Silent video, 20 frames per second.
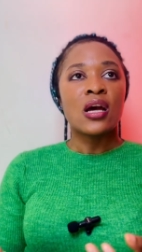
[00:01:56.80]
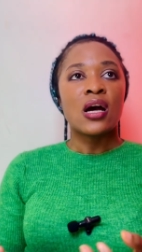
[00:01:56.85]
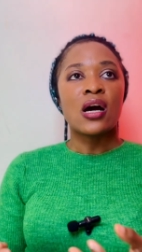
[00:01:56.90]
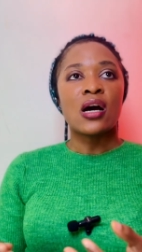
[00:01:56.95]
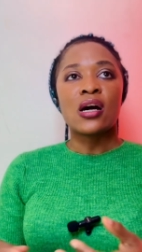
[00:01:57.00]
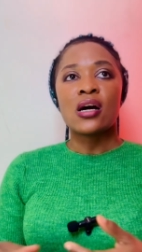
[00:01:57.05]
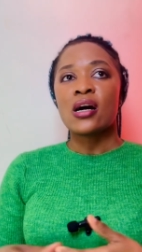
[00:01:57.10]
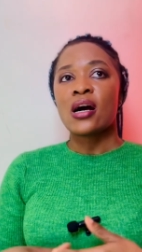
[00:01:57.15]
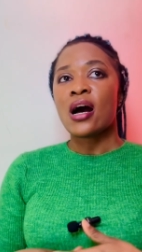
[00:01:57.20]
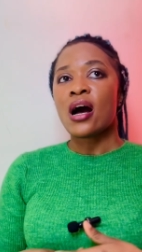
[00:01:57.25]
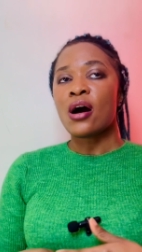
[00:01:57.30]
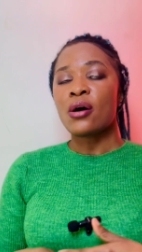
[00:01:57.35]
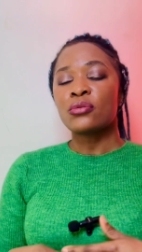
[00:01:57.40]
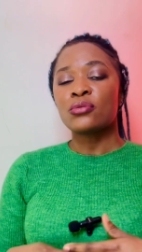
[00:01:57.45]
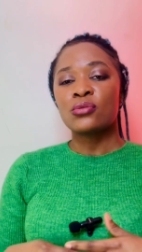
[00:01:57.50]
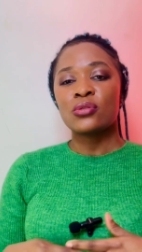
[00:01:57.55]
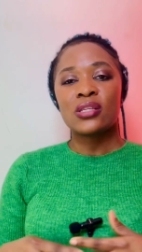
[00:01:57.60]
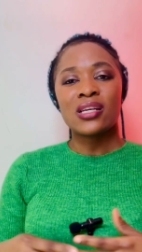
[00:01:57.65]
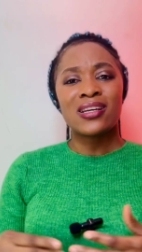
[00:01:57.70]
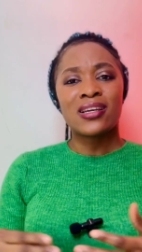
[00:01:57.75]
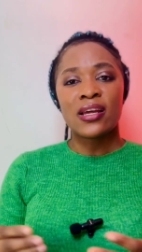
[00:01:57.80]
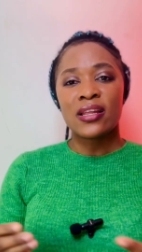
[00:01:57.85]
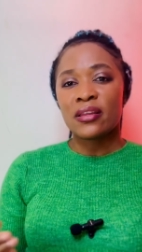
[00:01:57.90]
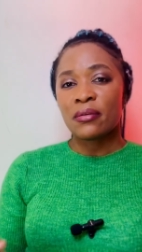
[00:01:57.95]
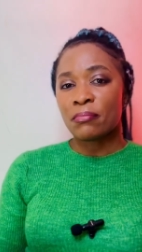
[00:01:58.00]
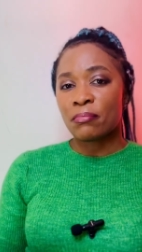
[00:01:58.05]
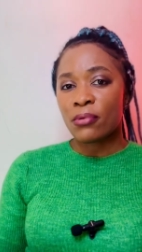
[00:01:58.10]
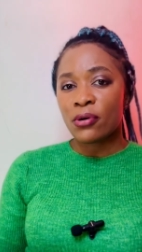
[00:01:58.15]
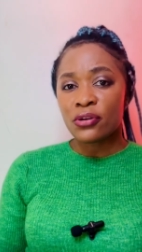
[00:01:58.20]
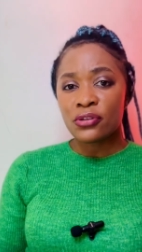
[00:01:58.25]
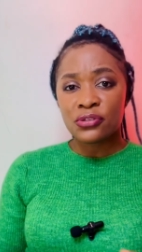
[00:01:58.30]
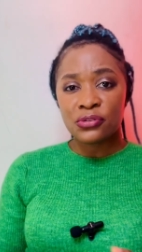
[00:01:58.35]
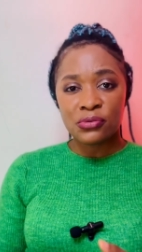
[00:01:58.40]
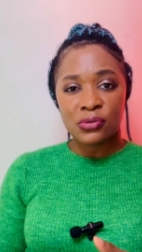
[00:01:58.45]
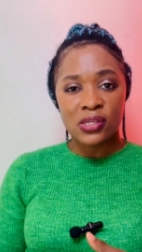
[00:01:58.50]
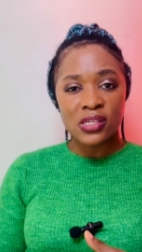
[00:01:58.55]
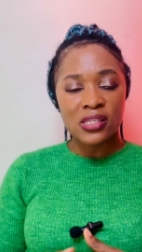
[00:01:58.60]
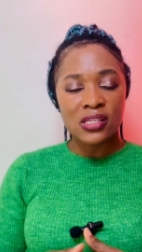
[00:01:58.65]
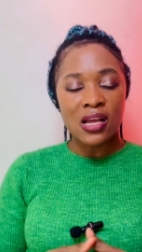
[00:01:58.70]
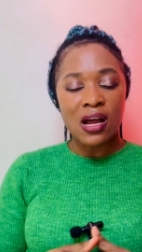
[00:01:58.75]
How do they get the
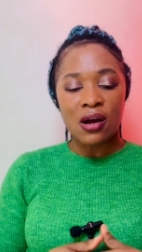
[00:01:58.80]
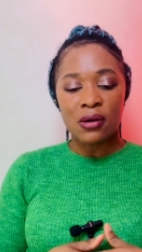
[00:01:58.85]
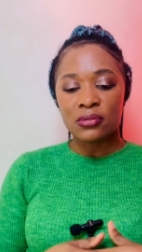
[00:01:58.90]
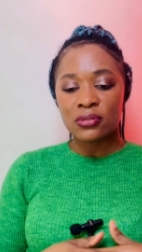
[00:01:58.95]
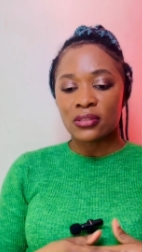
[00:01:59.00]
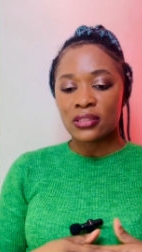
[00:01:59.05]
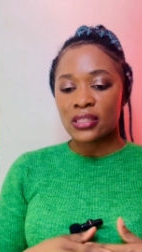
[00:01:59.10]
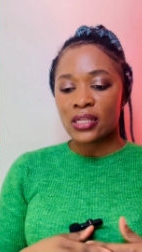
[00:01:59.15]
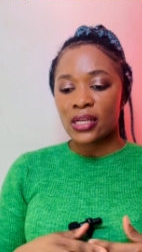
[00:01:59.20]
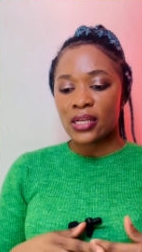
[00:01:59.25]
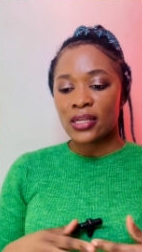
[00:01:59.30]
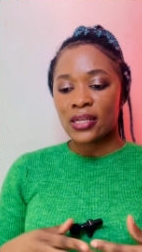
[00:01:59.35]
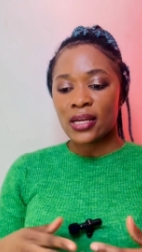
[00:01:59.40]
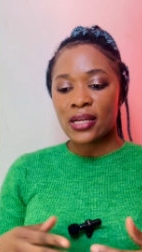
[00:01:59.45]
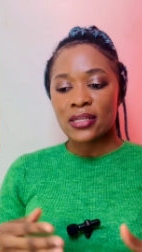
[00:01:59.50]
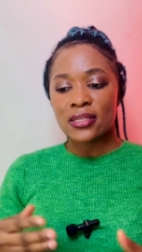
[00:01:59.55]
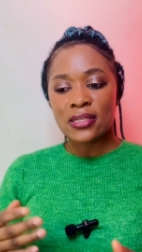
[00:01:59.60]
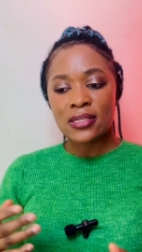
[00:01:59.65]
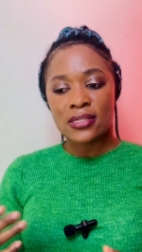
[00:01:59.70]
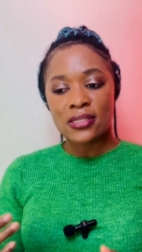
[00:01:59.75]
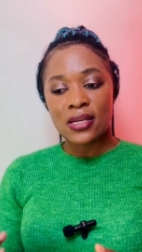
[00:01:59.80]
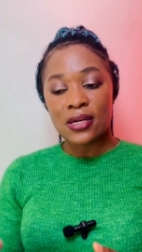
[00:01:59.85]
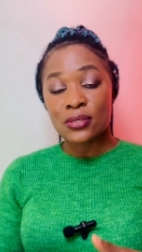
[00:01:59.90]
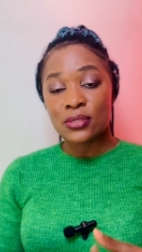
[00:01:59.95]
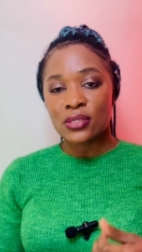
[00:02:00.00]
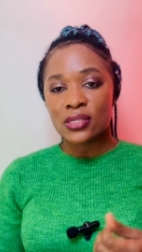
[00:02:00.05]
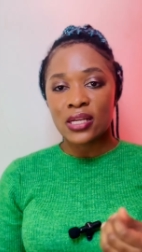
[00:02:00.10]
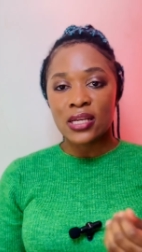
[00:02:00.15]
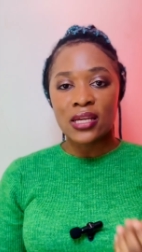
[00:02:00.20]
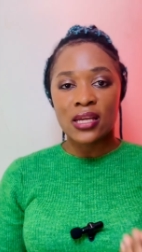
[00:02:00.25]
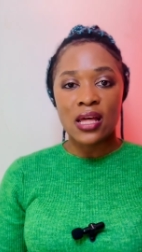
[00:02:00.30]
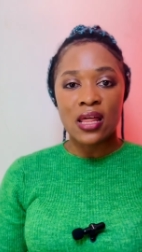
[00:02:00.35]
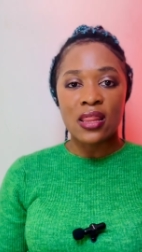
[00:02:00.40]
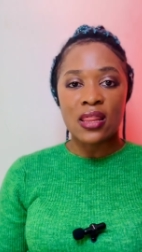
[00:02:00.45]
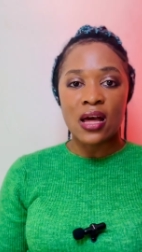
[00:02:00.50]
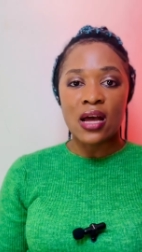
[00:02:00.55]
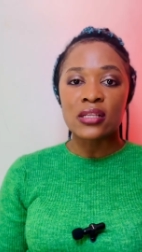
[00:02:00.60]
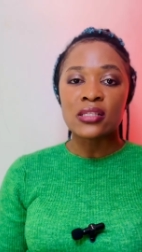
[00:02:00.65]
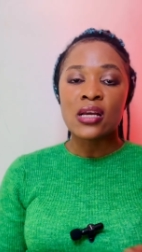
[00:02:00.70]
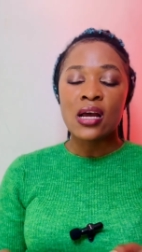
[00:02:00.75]
bursaries, how do they get this, how do they
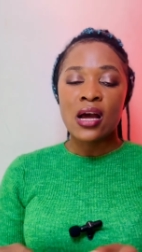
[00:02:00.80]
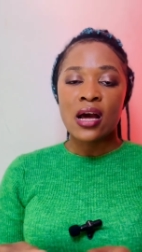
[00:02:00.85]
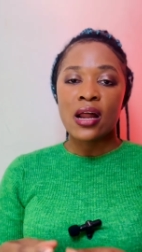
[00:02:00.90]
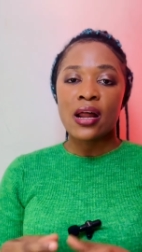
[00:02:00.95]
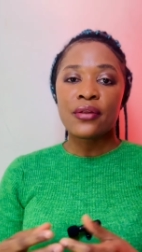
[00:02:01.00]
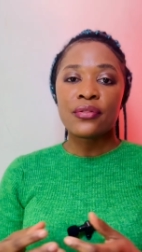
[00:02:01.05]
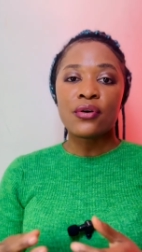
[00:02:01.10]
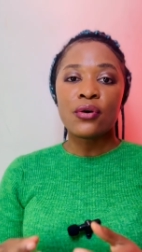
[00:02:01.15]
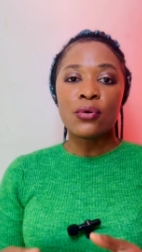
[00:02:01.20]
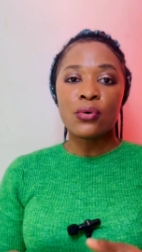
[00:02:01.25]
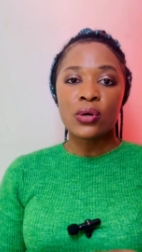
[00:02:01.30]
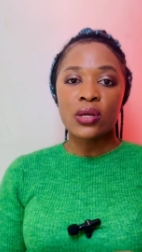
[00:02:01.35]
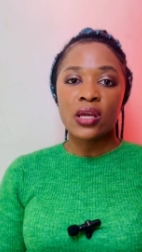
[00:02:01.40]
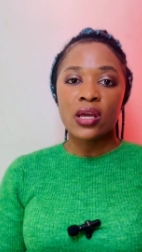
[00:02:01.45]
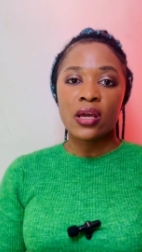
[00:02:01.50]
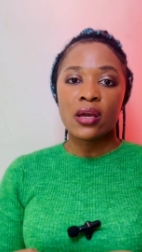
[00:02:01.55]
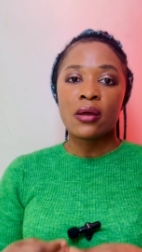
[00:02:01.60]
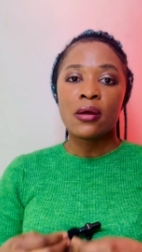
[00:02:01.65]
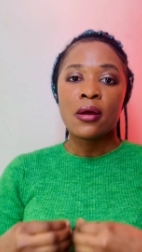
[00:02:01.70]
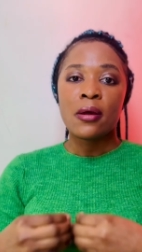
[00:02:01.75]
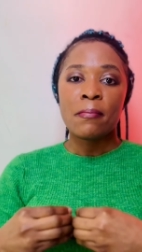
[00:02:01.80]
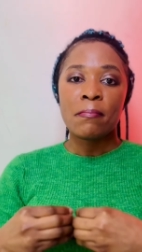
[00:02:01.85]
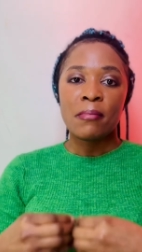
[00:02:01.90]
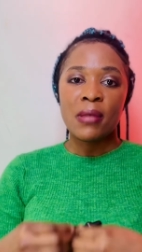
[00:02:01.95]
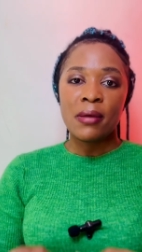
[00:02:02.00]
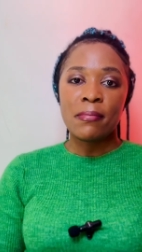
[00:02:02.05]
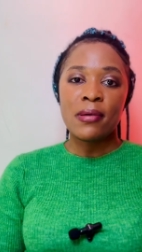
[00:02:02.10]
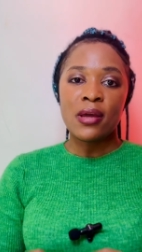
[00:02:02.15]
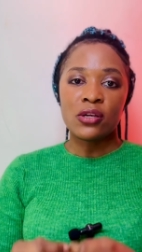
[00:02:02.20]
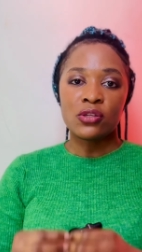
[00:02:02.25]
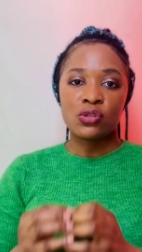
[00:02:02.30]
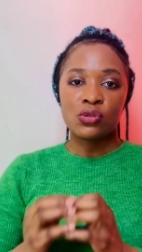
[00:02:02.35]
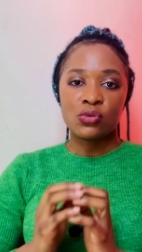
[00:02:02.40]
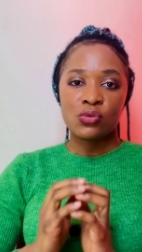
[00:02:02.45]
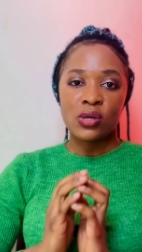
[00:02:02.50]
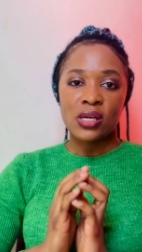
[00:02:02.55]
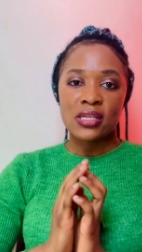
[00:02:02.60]
get that? I thought, okay, maybe I should do